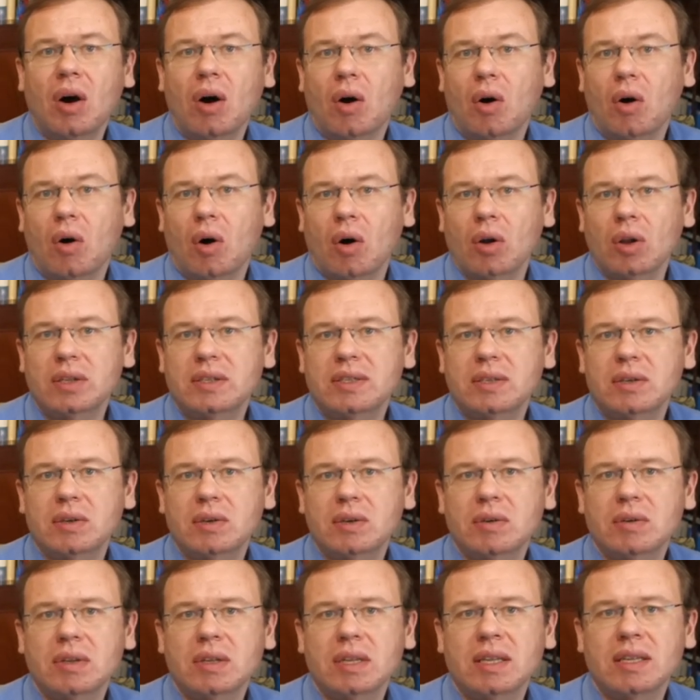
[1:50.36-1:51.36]

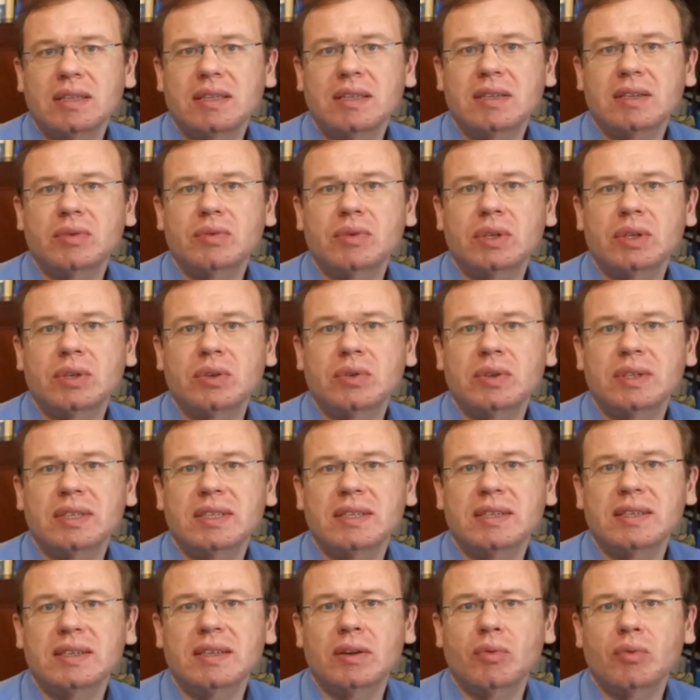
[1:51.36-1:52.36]
Also, this
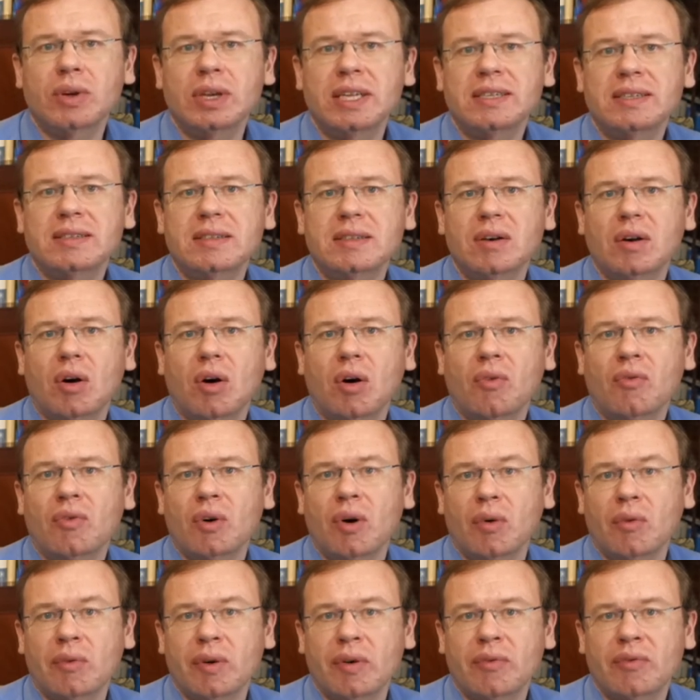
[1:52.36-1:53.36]
reduces the risk of
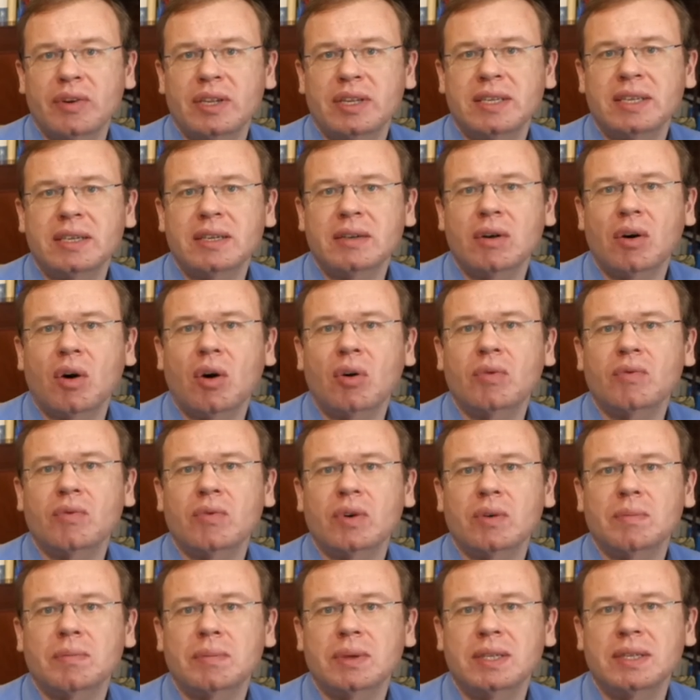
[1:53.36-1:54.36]
overfitting on
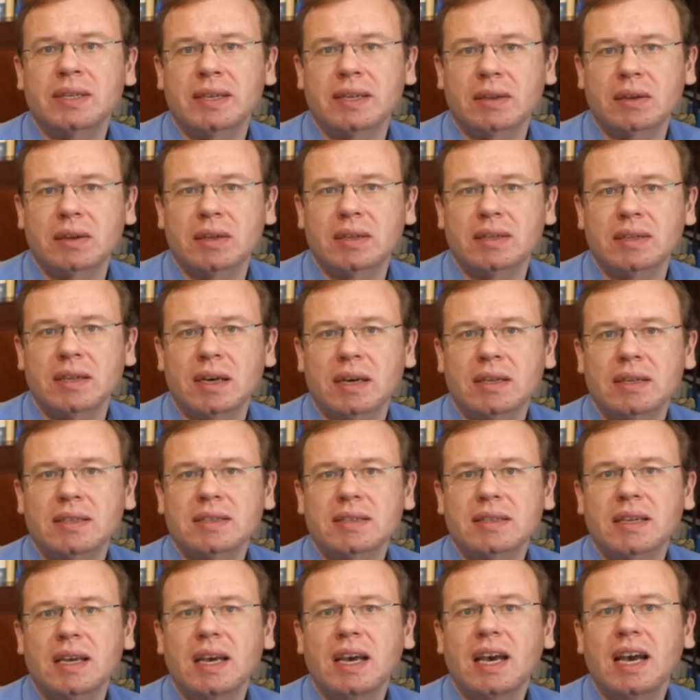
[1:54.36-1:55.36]
one particular
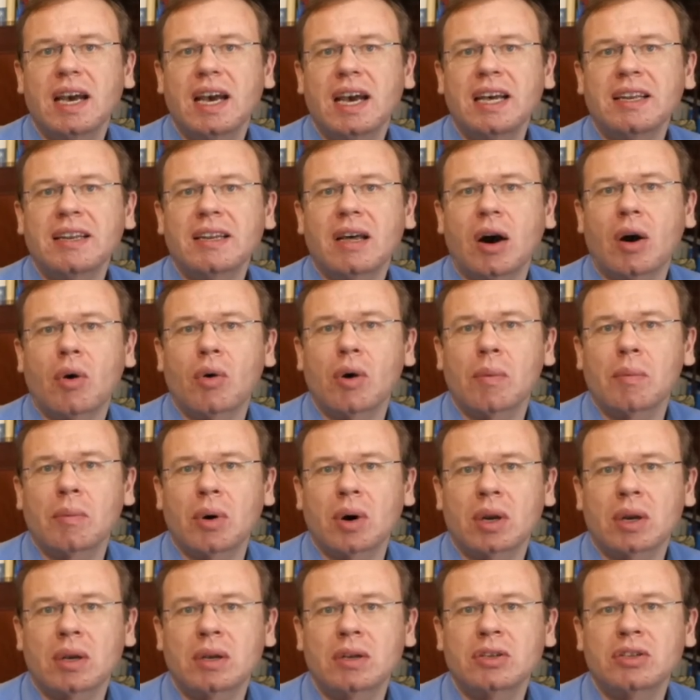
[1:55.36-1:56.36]
task and our
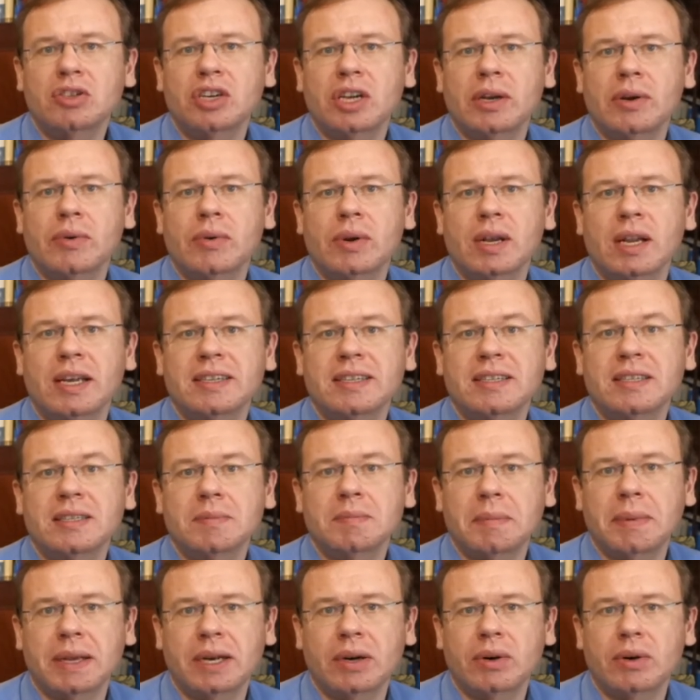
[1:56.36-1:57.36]
model generalizes
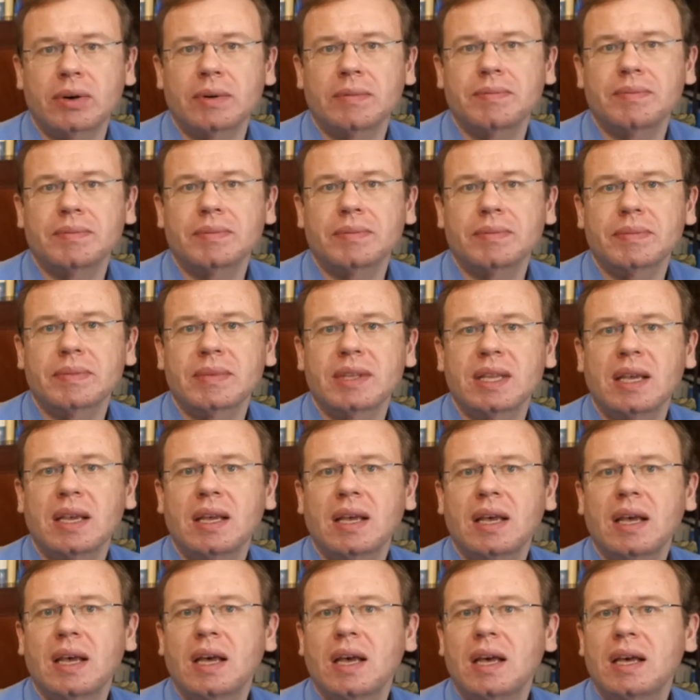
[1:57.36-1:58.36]
better.
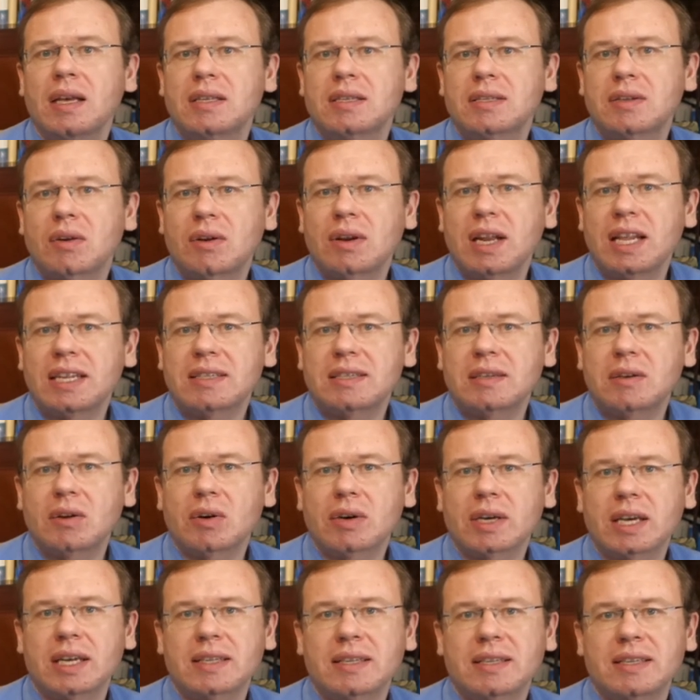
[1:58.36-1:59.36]
So let's
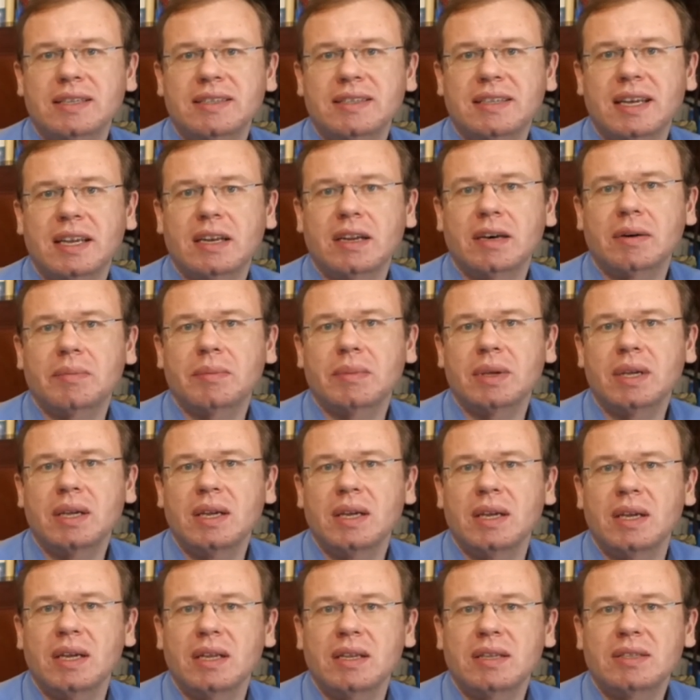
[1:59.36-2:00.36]
look at the setup.
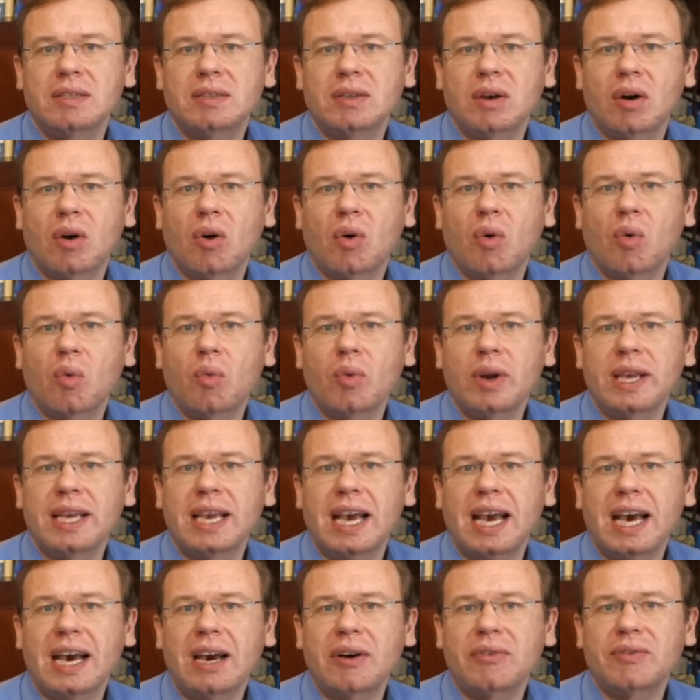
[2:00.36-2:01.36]
So we
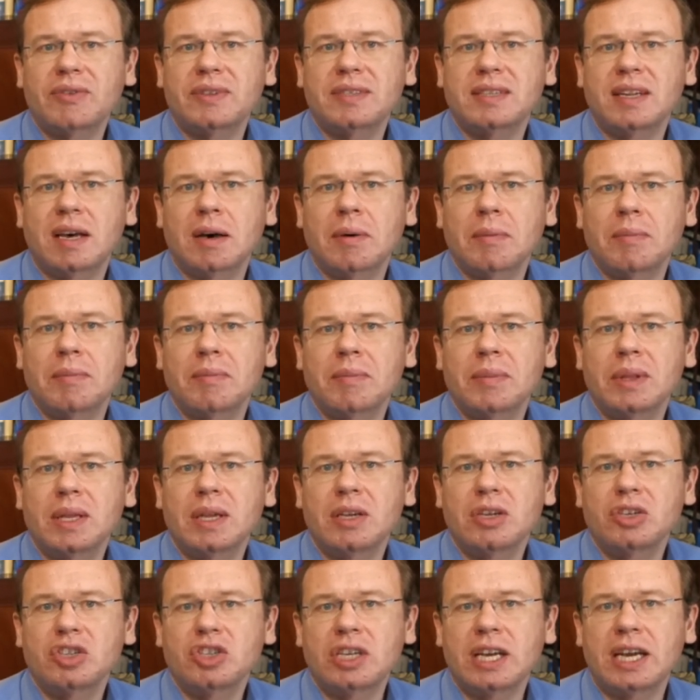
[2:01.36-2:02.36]
have some
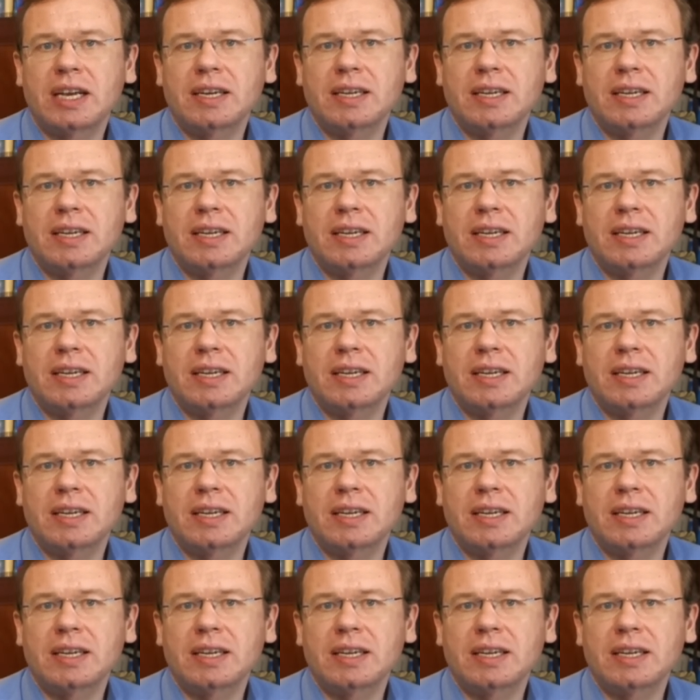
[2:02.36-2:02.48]
shared